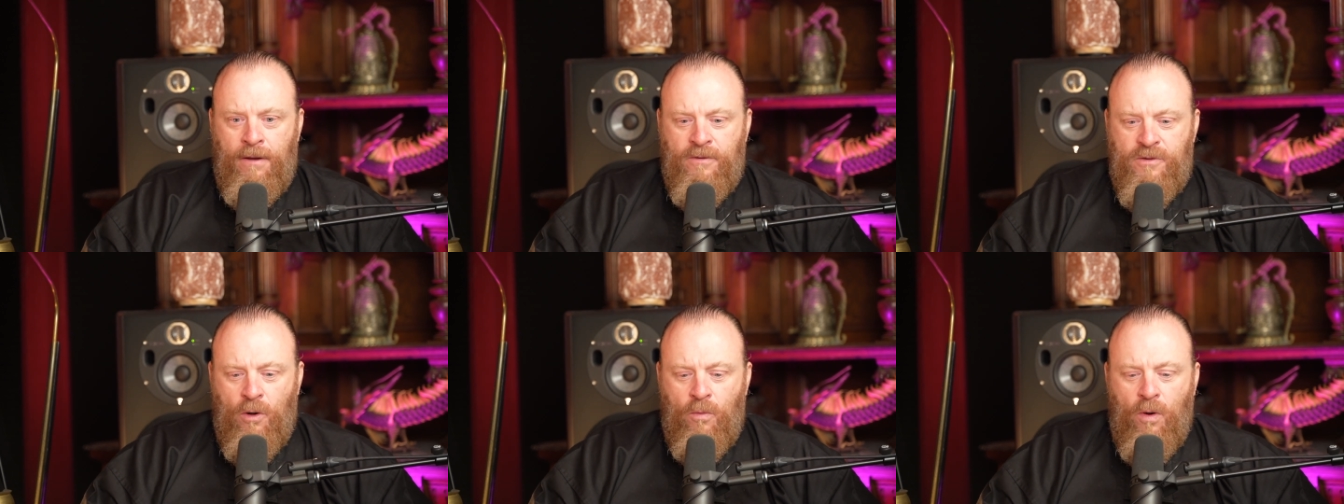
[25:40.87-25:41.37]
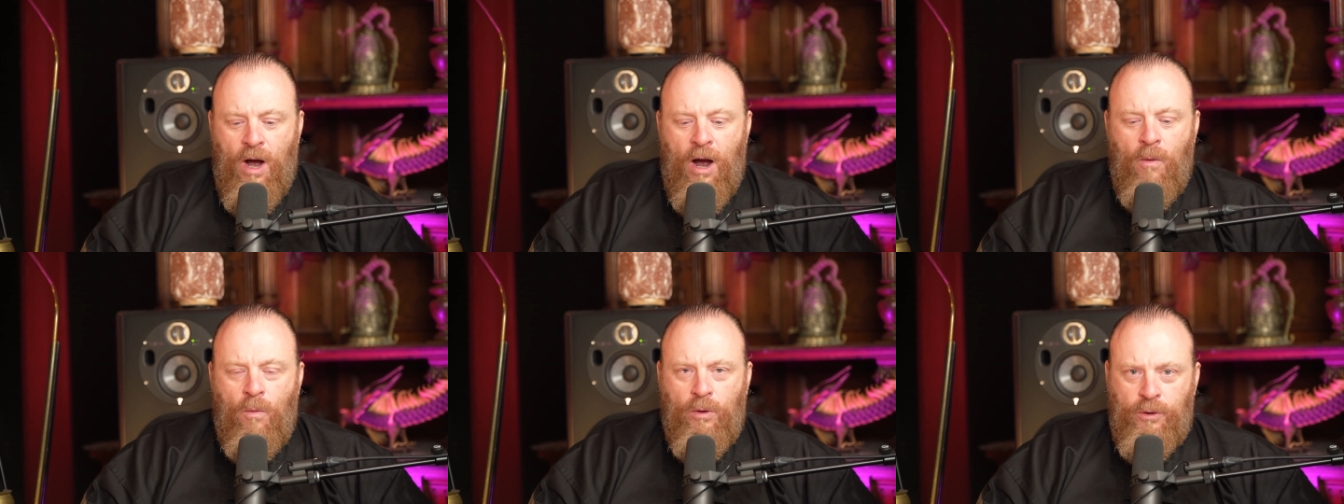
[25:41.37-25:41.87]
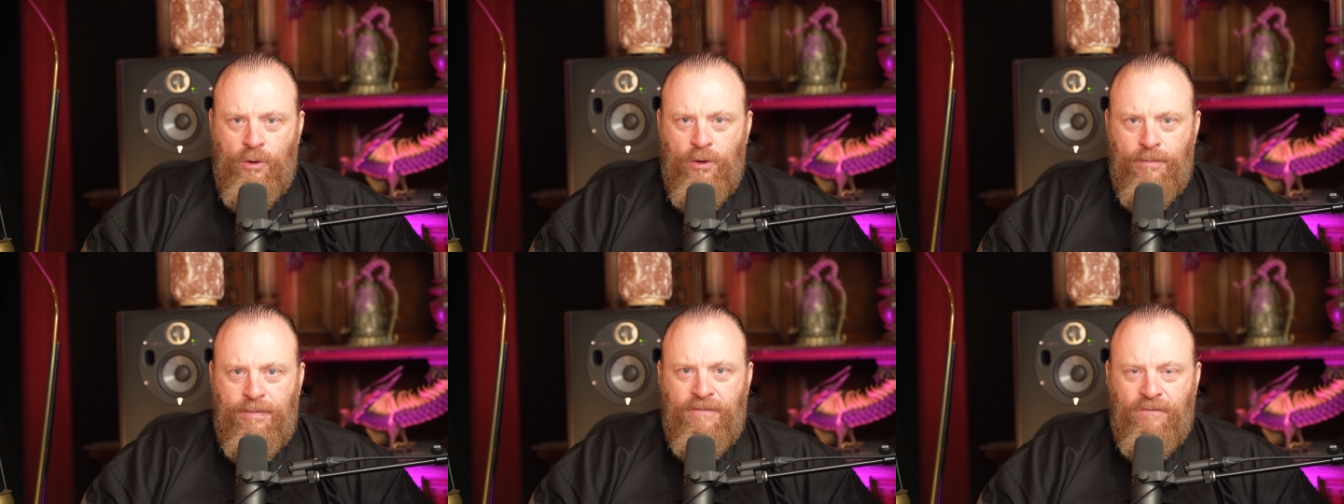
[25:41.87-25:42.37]
So I want you
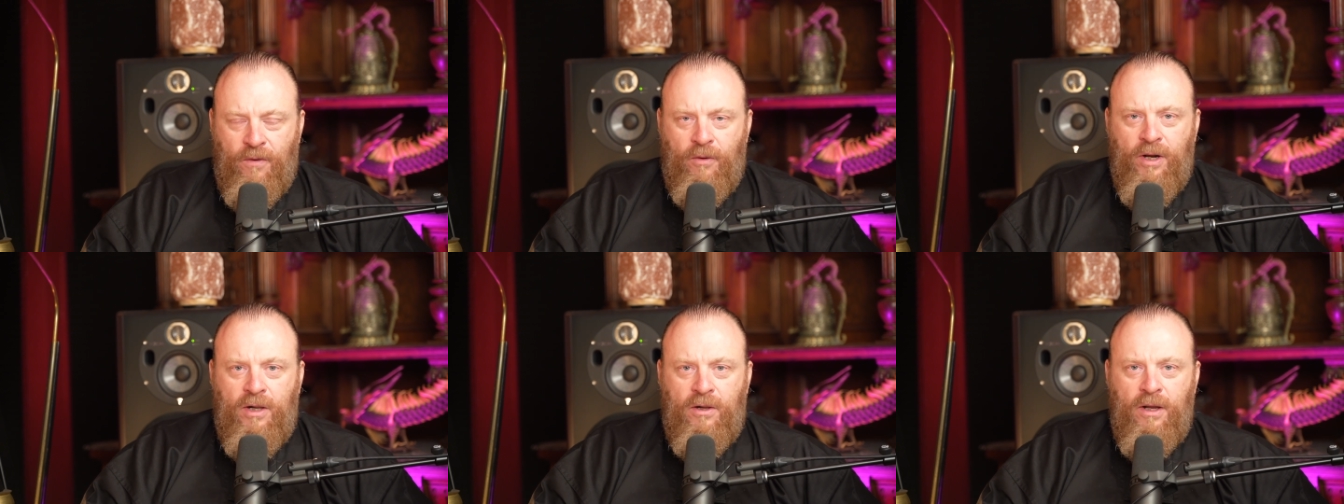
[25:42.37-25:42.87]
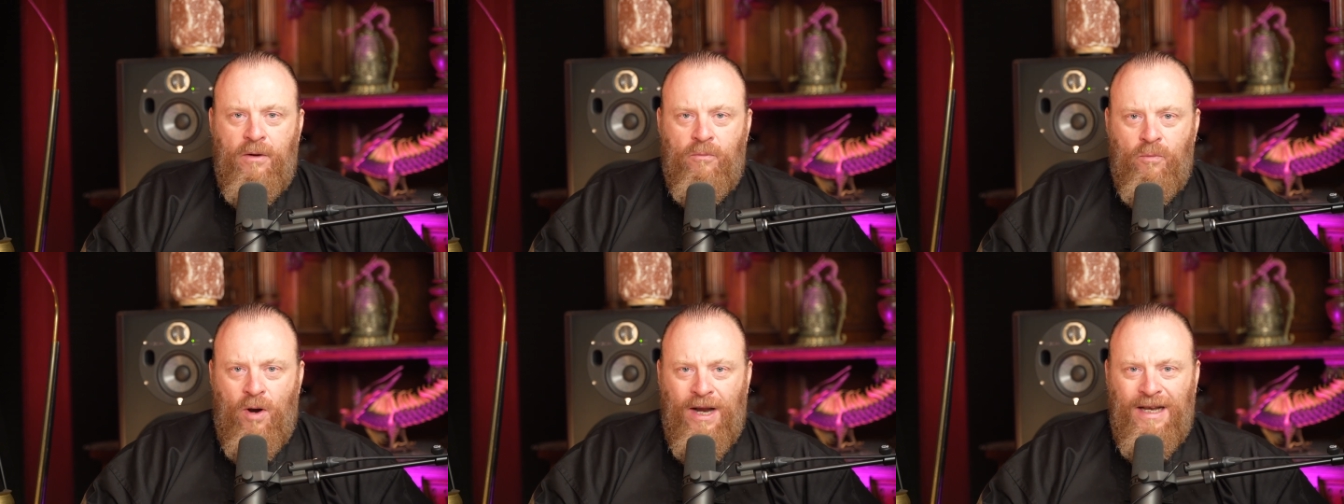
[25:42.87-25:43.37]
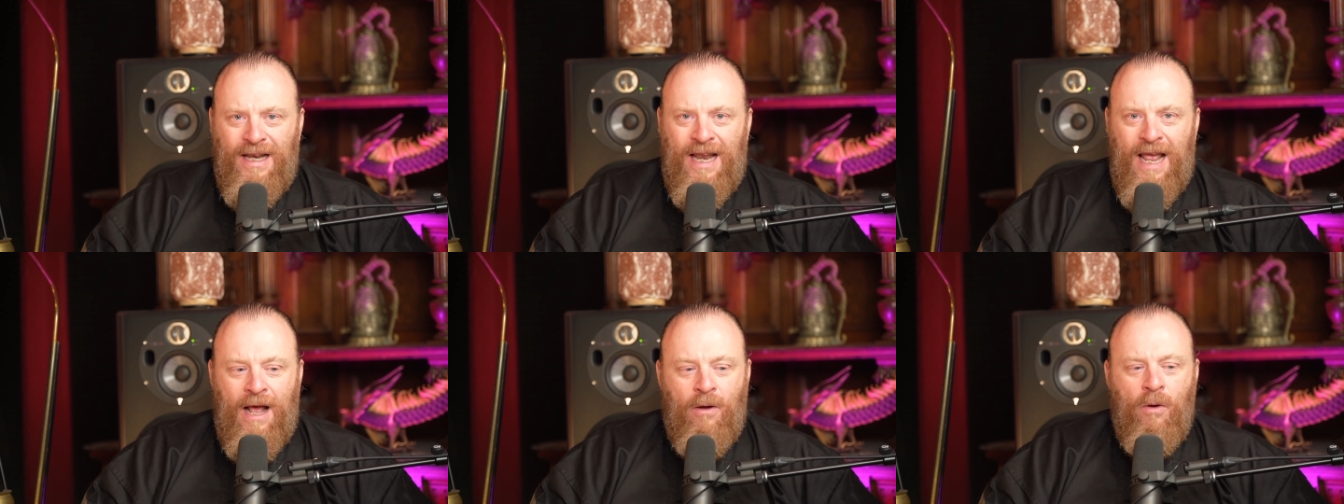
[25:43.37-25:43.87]
to be very clear right
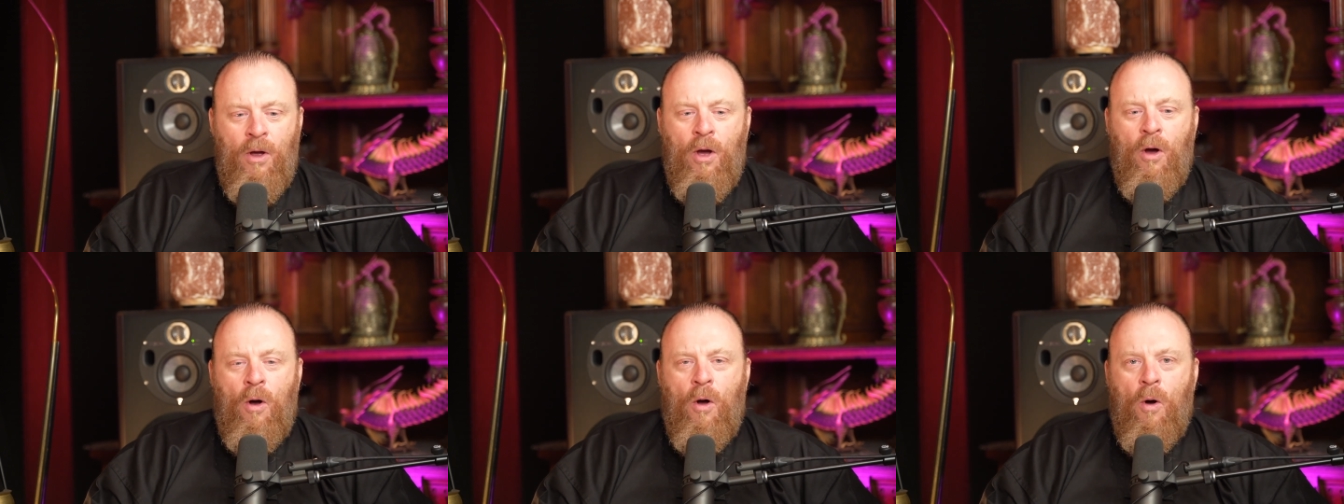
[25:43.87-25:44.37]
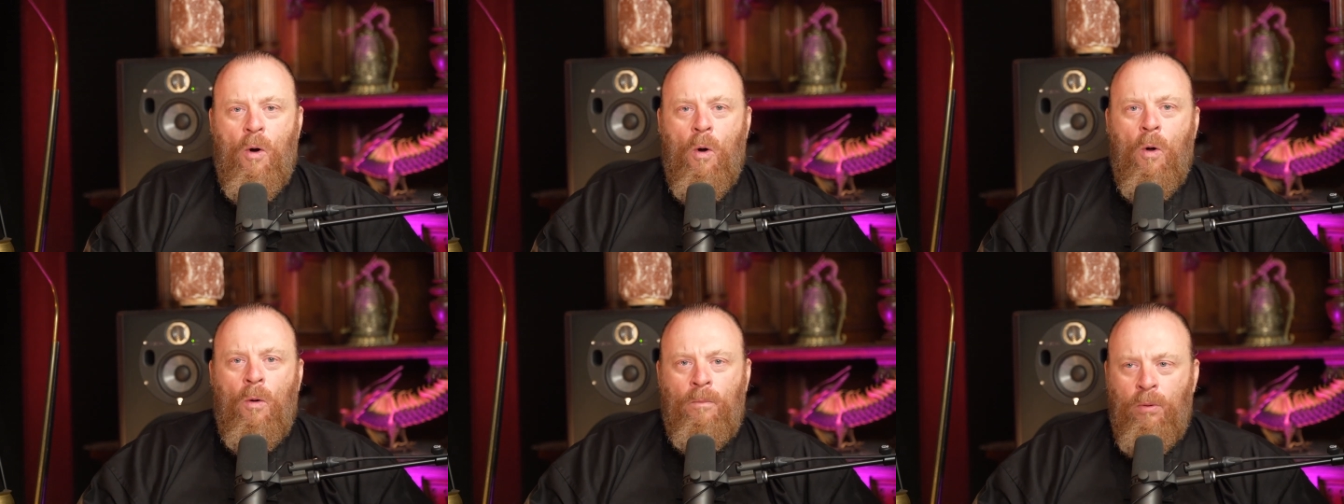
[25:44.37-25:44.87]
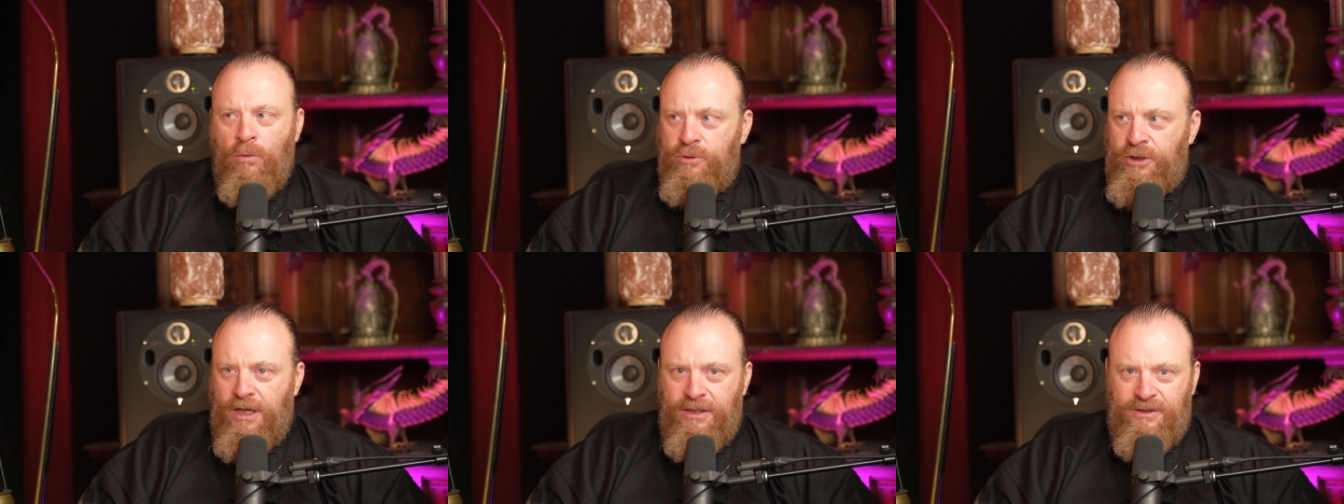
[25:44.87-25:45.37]
now, all
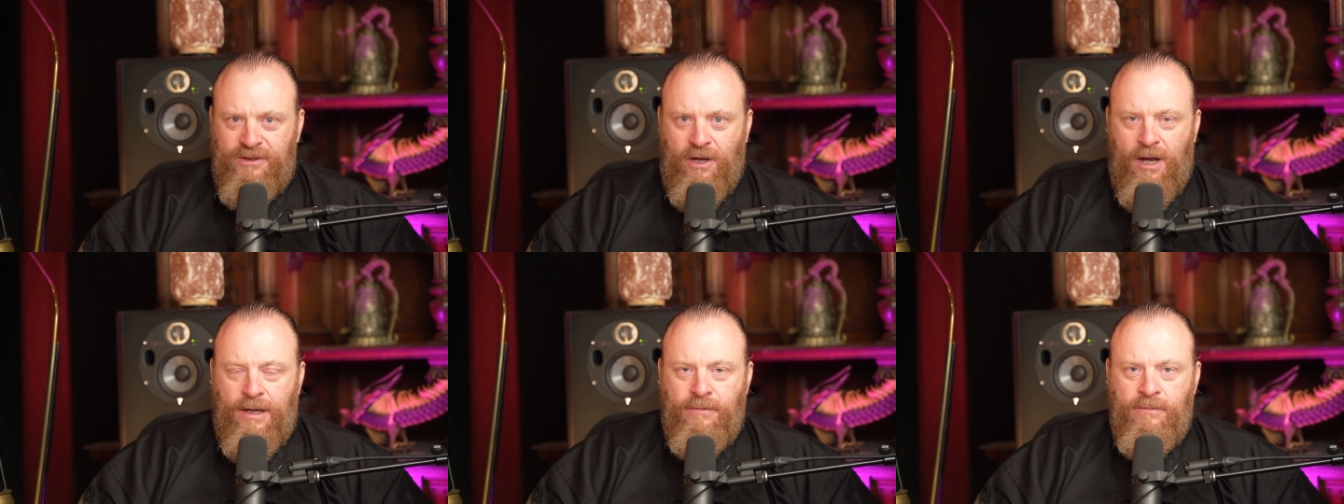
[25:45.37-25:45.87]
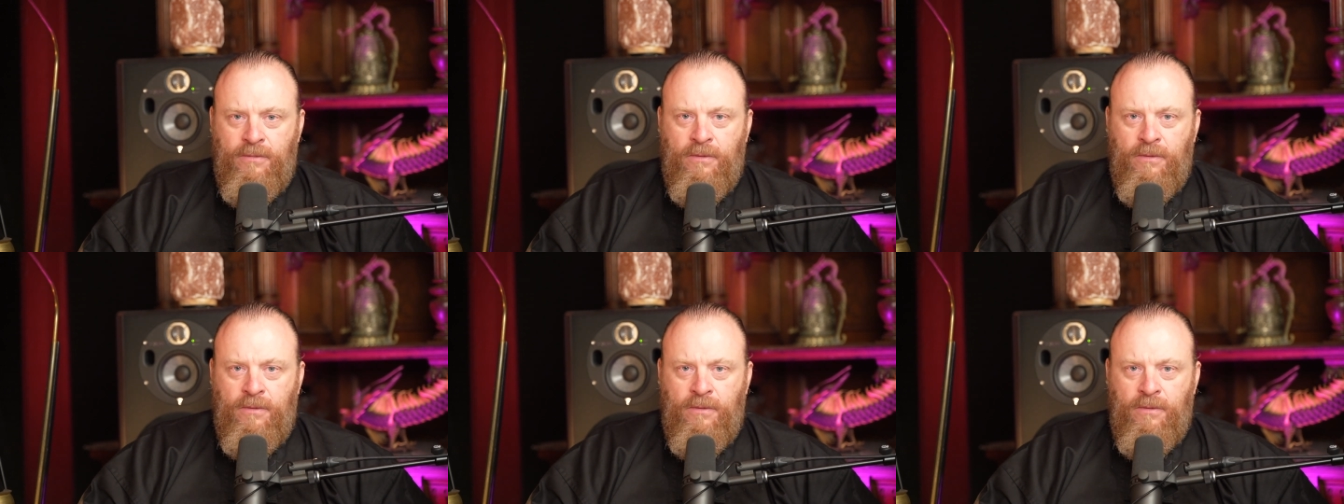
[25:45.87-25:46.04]
bullshit aside.